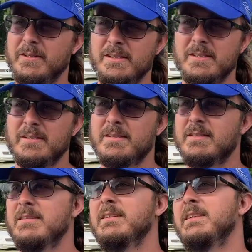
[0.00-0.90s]

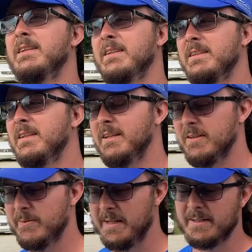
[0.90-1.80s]
is, we
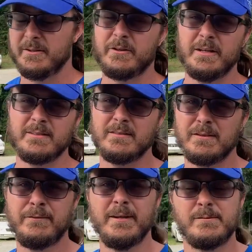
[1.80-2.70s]
got your
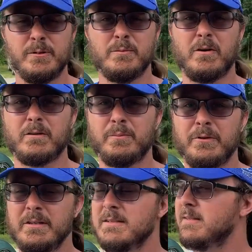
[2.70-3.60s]
Craigslist, Facebook
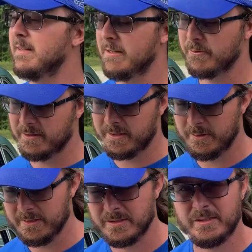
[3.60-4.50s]
Marketplace. Now we're going to go
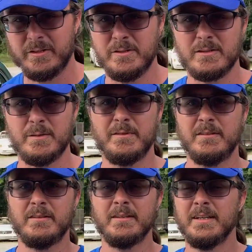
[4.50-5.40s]
ahead and show you some of
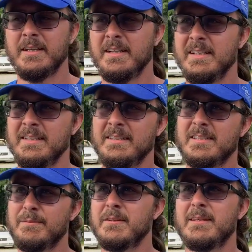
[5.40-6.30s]

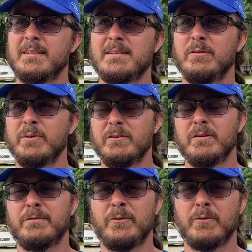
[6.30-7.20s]
the things that we
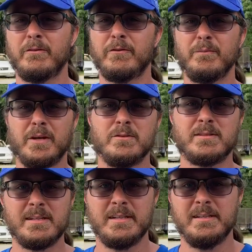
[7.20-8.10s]
look for from those
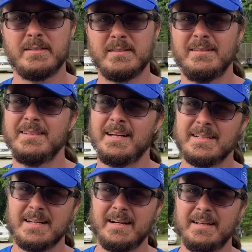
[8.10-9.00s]
sites. Not
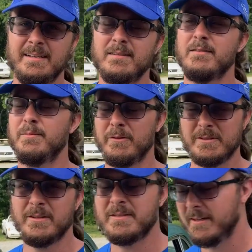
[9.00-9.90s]
as high end, but
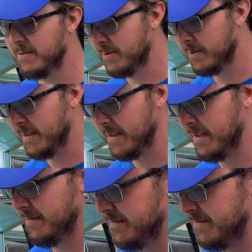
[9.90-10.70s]
let's go take a look at what they got.